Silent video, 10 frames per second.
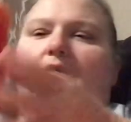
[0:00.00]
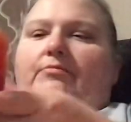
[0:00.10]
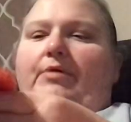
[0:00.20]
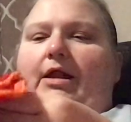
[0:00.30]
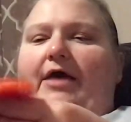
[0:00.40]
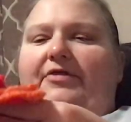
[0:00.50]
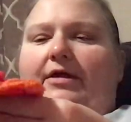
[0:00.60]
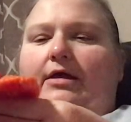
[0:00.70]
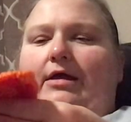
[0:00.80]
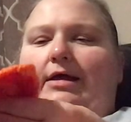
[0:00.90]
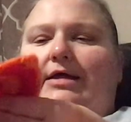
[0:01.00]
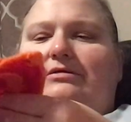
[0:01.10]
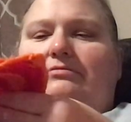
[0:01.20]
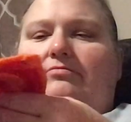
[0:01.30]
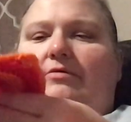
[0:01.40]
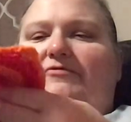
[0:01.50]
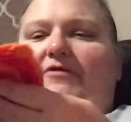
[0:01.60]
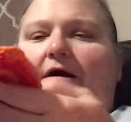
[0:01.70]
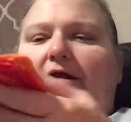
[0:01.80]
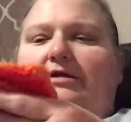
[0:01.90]
But I think it's
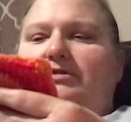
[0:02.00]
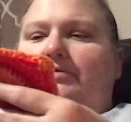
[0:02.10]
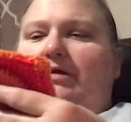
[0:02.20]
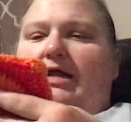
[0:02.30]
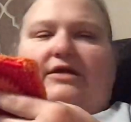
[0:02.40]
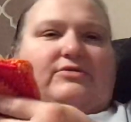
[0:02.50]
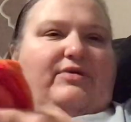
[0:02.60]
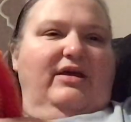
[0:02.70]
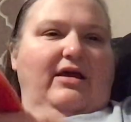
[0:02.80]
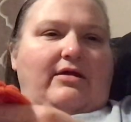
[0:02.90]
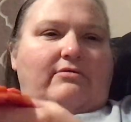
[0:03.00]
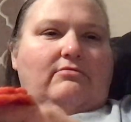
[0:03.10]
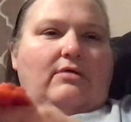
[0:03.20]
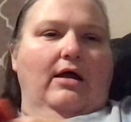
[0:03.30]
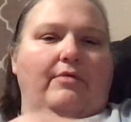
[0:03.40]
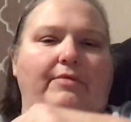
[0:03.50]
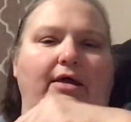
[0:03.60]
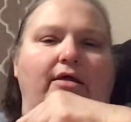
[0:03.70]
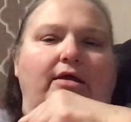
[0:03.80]
fine to do it next weekend. I'll mail it